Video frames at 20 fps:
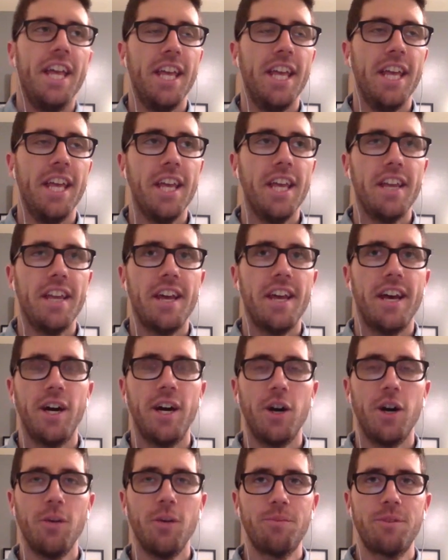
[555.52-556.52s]
It
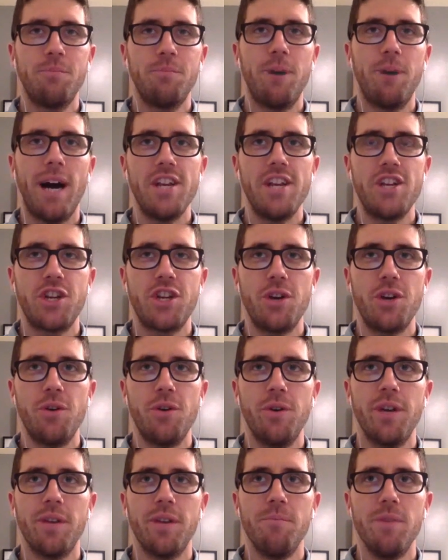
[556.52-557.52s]
helped by
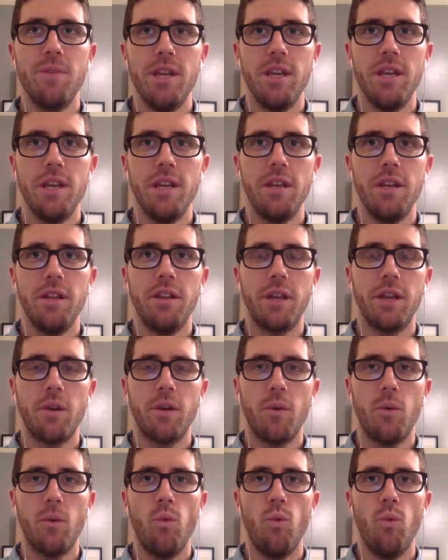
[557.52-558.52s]
showing me like
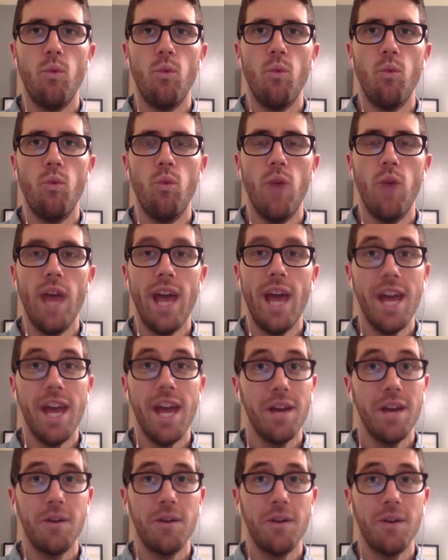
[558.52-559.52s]

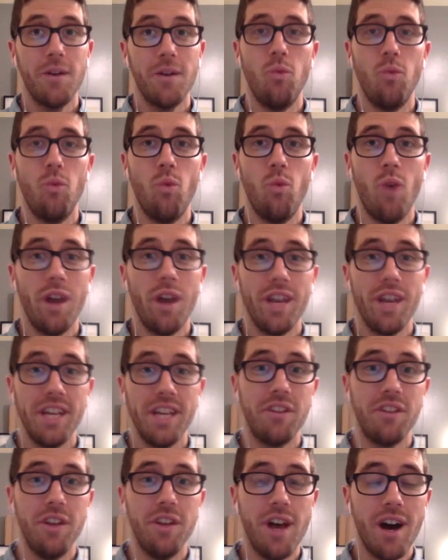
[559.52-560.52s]
a what
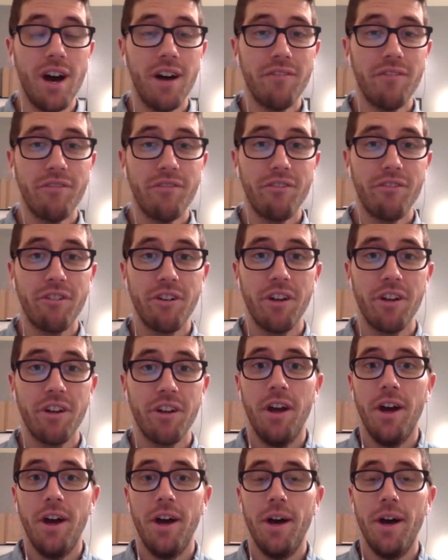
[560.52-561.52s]
is enough.
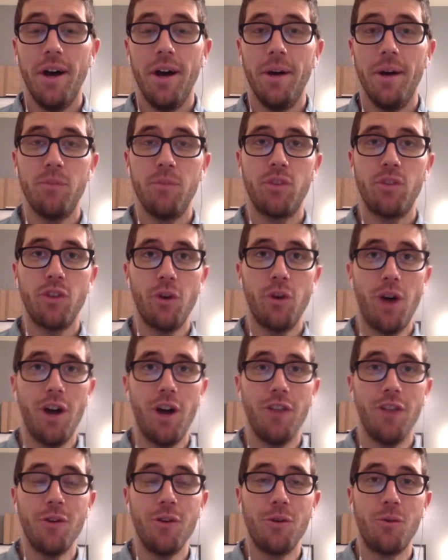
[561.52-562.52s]
Um, so
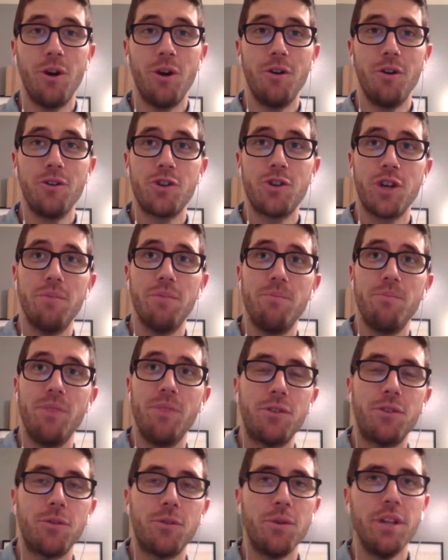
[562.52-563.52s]
on the road trip,
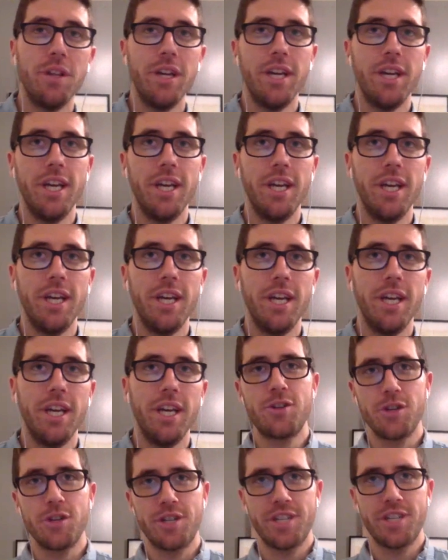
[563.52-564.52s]
it's really
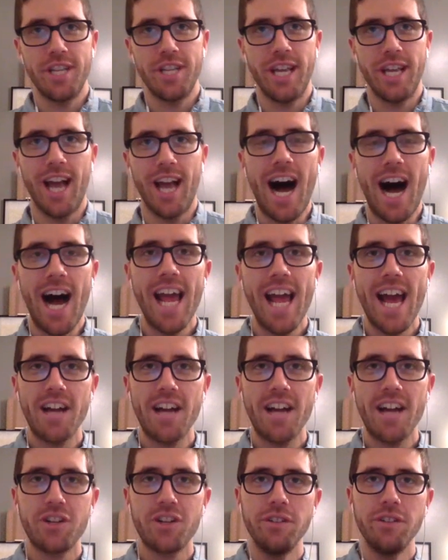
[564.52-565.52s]
interesting. I
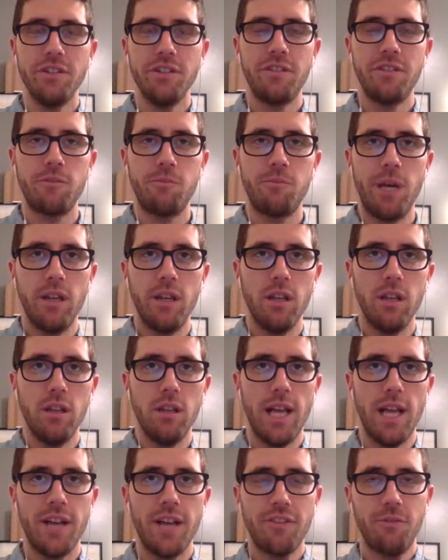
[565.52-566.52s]
actually spent
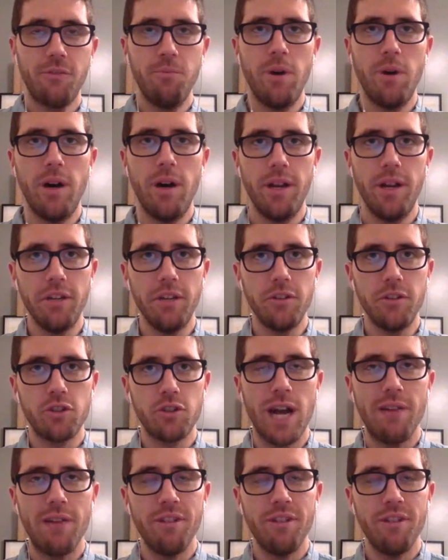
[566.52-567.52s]
less money
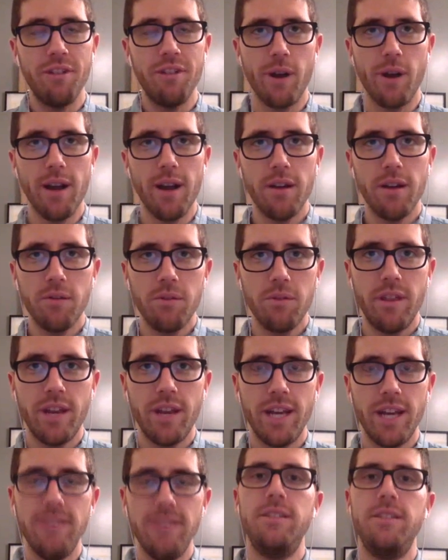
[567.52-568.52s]
traveling around
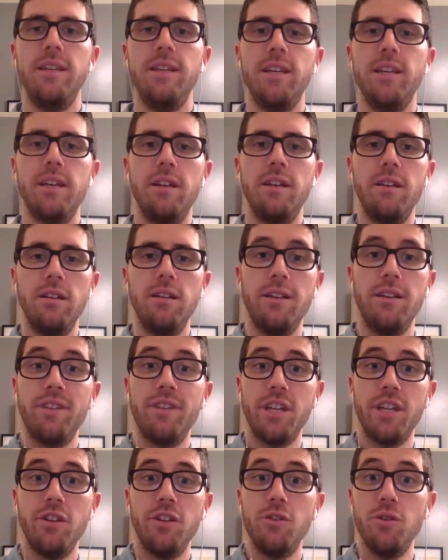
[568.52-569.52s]
than I did
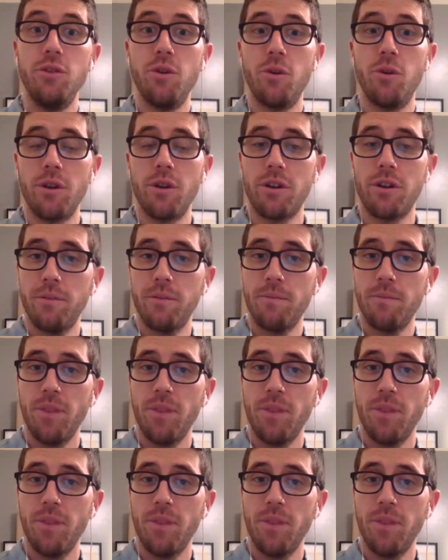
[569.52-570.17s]
living in New York